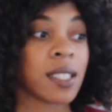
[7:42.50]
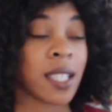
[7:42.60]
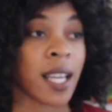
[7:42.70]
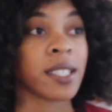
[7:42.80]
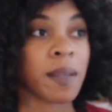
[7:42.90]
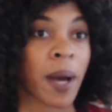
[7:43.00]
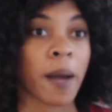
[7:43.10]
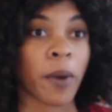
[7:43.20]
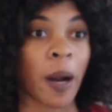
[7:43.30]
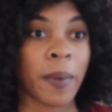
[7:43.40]
to get to
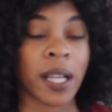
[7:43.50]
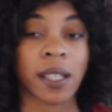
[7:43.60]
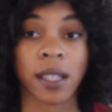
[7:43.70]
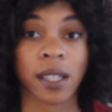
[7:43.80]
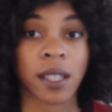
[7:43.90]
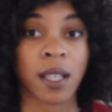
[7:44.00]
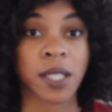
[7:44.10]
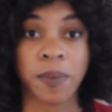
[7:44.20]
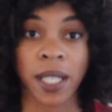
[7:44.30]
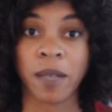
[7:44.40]
my apartment,
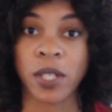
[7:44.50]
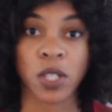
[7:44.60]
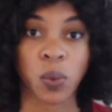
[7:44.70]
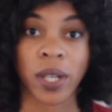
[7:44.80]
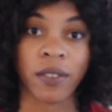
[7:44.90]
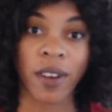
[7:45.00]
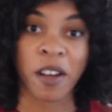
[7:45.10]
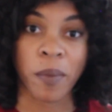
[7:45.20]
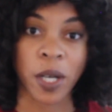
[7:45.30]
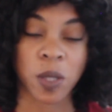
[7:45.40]
the speed limit is
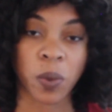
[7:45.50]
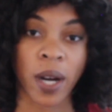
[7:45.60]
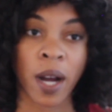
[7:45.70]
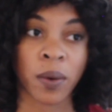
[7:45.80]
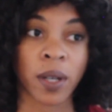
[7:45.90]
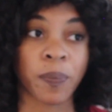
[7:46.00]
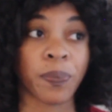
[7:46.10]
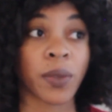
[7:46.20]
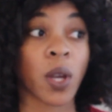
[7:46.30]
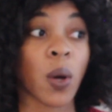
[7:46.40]
25 miles per hour.
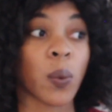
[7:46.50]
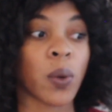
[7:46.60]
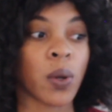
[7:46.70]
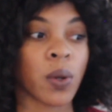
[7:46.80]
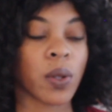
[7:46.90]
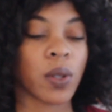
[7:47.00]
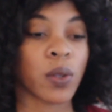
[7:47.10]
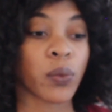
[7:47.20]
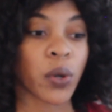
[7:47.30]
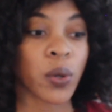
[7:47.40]
Well,
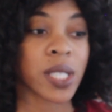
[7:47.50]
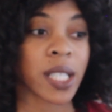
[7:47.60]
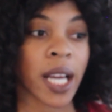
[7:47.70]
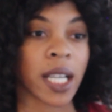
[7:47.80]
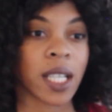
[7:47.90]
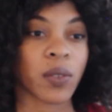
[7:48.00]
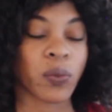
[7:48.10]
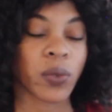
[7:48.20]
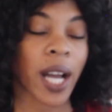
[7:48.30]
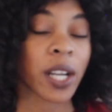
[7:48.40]
the road is like
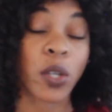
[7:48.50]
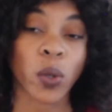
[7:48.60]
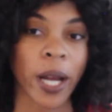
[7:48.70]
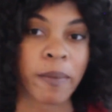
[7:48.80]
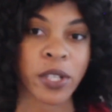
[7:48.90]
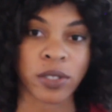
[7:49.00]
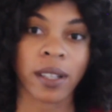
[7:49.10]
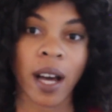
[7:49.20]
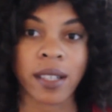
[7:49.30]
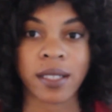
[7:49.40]
kind of cramped. There's a
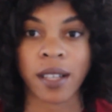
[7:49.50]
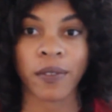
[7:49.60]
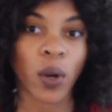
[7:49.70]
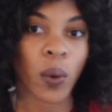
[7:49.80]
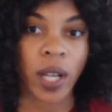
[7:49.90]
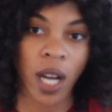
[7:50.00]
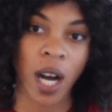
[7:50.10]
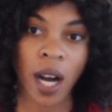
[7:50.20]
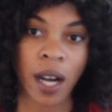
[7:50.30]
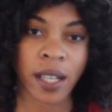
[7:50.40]
lot of stuff going
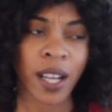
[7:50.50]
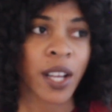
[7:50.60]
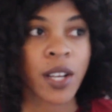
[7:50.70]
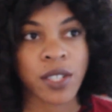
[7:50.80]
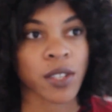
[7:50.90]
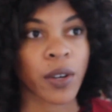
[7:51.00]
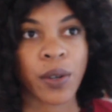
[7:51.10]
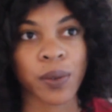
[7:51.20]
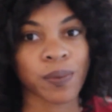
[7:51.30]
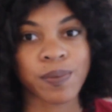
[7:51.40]
on.
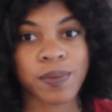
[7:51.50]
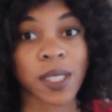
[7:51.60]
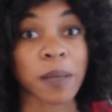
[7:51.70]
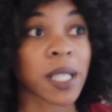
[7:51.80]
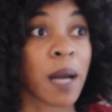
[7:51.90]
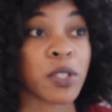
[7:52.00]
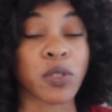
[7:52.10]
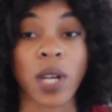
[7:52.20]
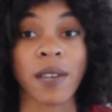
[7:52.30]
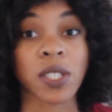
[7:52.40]
So sometimes
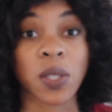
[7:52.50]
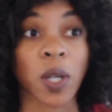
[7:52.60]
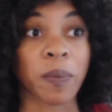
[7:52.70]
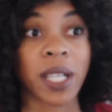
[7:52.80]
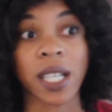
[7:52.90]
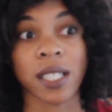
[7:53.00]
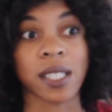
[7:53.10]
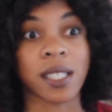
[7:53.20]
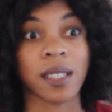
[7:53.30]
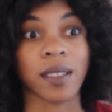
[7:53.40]
you drive slower
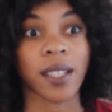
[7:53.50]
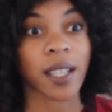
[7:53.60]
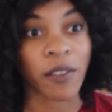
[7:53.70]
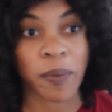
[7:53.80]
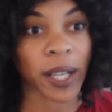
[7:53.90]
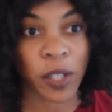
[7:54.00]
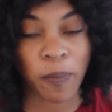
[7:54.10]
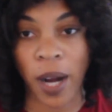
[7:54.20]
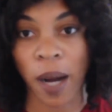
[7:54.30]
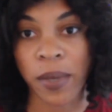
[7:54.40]
because everybody and
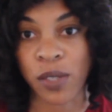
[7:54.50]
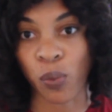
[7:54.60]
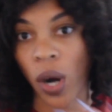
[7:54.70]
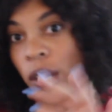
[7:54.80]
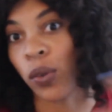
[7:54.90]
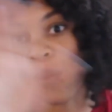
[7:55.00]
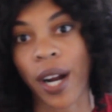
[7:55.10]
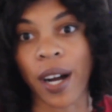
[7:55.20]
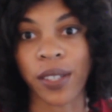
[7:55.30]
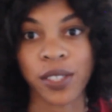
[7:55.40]
their mama is walking
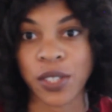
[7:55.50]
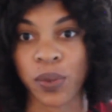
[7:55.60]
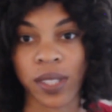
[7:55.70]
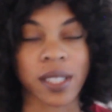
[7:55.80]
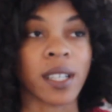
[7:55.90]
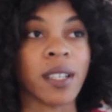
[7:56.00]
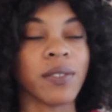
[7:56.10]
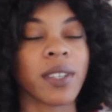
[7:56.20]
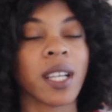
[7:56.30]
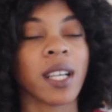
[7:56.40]
around and doing stuff.